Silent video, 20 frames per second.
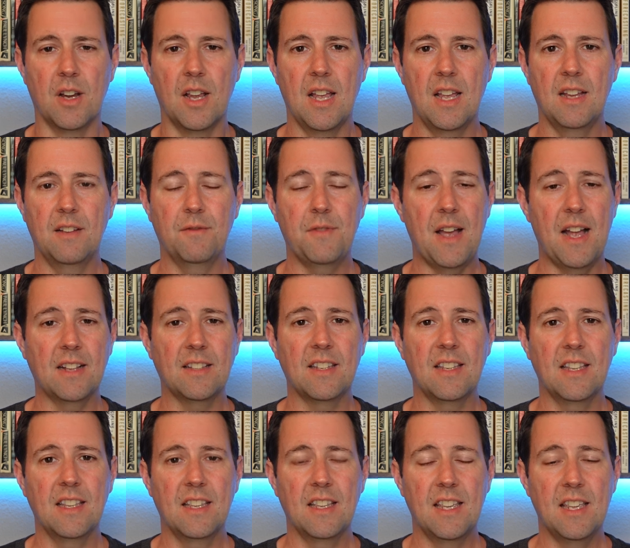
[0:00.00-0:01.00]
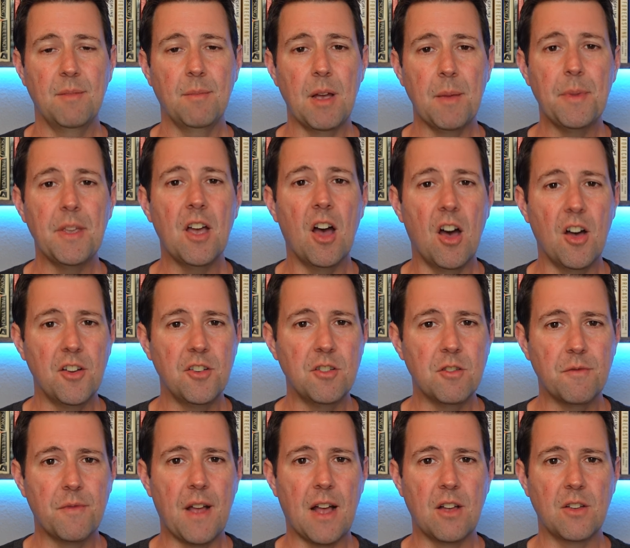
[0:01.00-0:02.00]
In fact, he might be
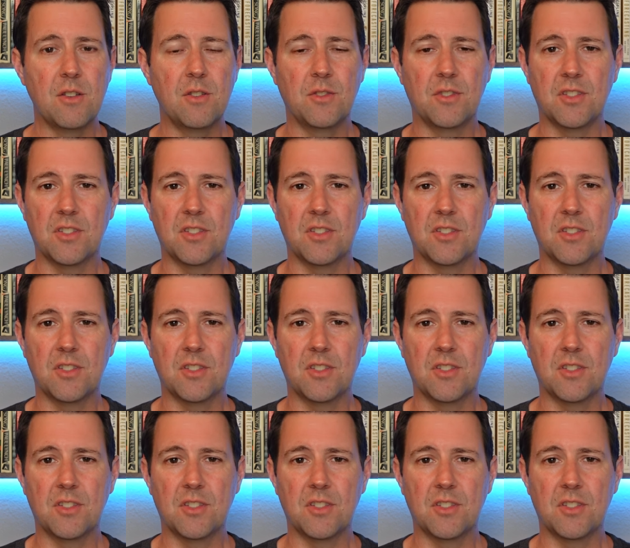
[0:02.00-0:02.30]
undervalued